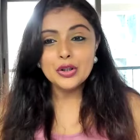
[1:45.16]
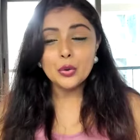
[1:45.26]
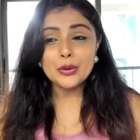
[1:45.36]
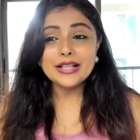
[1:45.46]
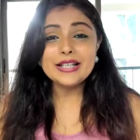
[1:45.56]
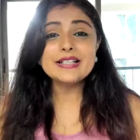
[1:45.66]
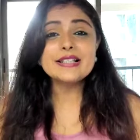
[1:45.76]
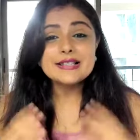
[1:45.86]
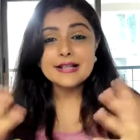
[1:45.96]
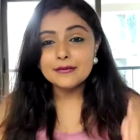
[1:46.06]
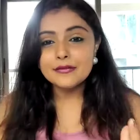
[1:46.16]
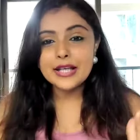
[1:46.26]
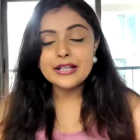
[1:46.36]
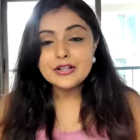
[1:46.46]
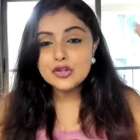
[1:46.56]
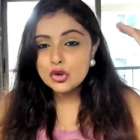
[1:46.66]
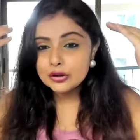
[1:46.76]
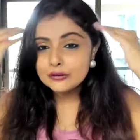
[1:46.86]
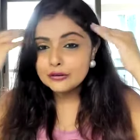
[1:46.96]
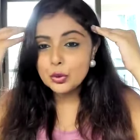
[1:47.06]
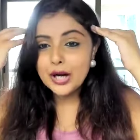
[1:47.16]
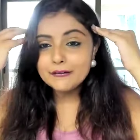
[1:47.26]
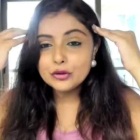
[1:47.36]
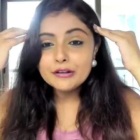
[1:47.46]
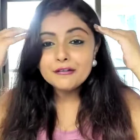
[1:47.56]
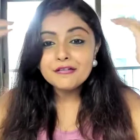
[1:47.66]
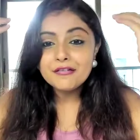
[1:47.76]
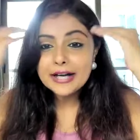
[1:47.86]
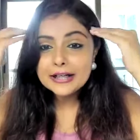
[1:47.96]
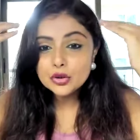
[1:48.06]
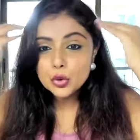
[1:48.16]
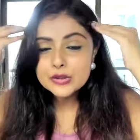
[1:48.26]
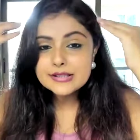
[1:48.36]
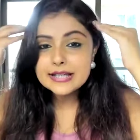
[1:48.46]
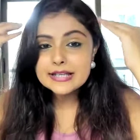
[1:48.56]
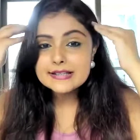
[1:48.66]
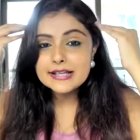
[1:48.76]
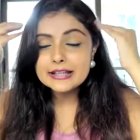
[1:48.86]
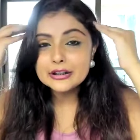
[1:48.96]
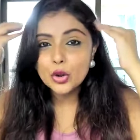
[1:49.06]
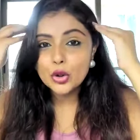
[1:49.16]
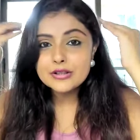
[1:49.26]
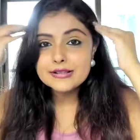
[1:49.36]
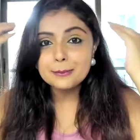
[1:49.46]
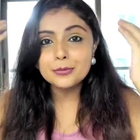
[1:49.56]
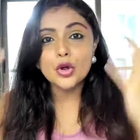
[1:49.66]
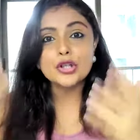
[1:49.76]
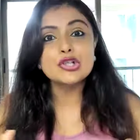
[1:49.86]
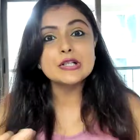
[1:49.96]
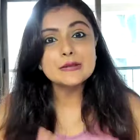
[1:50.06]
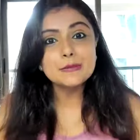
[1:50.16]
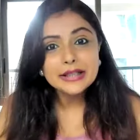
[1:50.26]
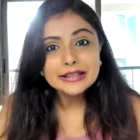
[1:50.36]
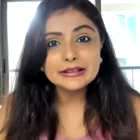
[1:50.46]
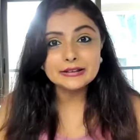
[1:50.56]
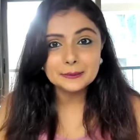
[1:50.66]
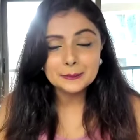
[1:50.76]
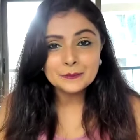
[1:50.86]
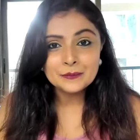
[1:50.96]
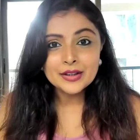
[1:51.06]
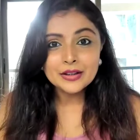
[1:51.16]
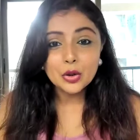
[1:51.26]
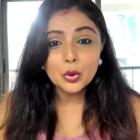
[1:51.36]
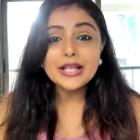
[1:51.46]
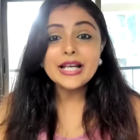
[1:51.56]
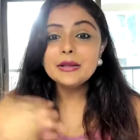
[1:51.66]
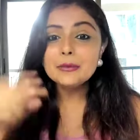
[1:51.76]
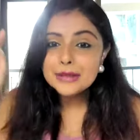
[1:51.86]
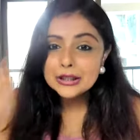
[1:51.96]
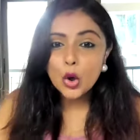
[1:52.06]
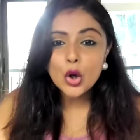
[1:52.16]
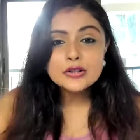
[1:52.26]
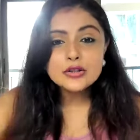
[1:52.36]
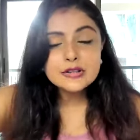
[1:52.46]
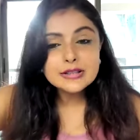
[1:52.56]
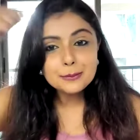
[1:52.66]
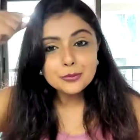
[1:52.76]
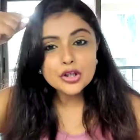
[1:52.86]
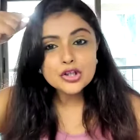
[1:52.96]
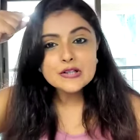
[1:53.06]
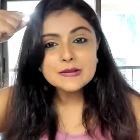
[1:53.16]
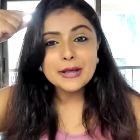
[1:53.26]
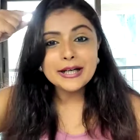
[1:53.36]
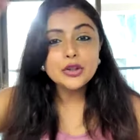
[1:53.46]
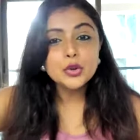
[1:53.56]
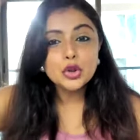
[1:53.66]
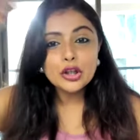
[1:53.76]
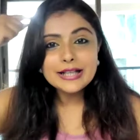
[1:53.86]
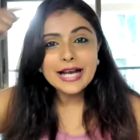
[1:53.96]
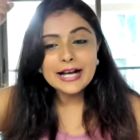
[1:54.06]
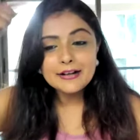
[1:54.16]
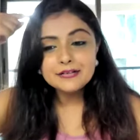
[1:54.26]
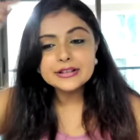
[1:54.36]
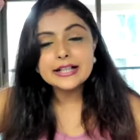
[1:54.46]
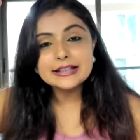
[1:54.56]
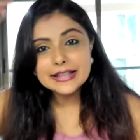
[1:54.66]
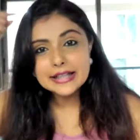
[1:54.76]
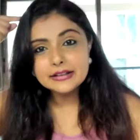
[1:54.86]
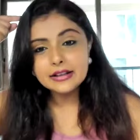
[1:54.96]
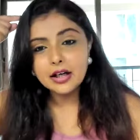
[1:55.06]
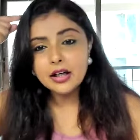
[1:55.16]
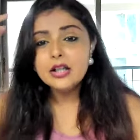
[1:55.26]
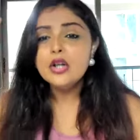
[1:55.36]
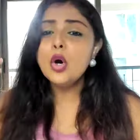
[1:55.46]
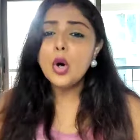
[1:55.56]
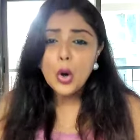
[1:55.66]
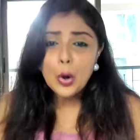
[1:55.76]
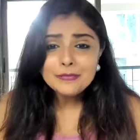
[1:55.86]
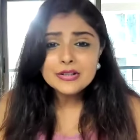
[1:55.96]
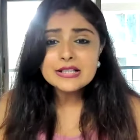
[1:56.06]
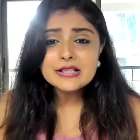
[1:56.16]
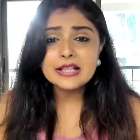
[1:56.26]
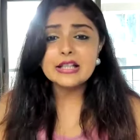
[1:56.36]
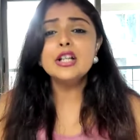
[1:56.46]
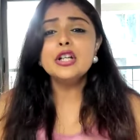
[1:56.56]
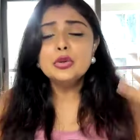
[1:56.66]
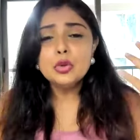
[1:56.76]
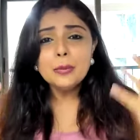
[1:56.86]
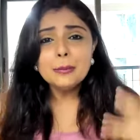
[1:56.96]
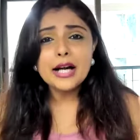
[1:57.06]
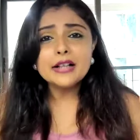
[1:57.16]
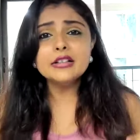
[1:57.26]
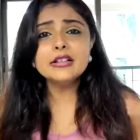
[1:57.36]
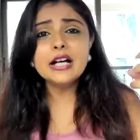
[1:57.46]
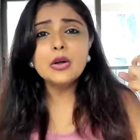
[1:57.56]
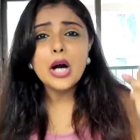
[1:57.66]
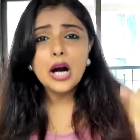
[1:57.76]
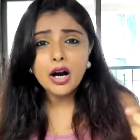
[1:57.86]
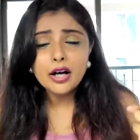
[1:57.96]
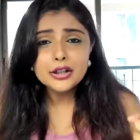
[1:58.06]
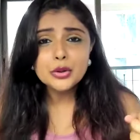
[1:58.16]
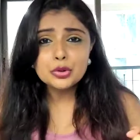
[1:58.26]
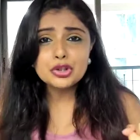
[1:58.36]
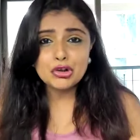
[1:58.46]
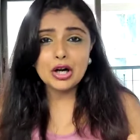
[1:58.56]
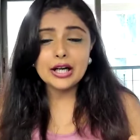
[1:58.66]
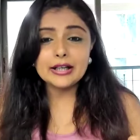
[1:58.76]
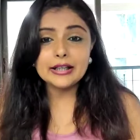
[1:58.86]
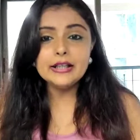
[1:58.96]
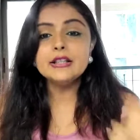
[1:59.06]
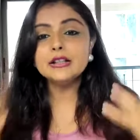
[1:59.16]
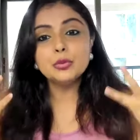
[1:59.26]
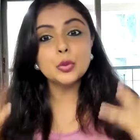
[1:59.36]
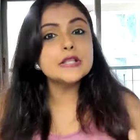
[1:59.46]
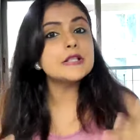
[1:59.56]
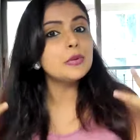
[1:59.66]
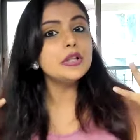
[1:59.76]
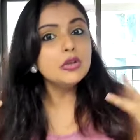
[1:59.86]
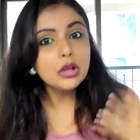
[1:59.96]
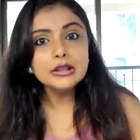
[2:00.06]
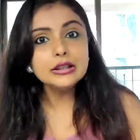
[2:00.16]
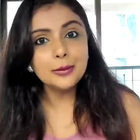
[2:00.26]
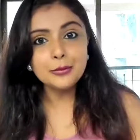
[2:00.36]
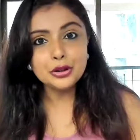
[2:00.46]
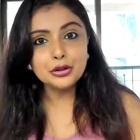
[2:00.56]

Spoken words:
Okay, it's somewhere, it's not, you have not fed those things in your subconscious mind. Okay, and because your subconscious mind do not have that data, obviously, no matter how hard you try, words will not come to